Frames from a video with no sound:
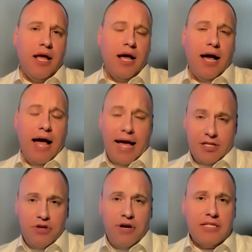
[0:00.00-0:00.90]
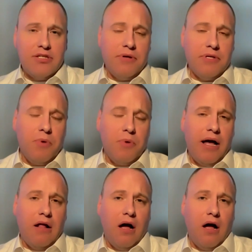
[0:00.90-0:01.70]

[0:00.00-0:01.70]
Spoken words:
as you guys do as well,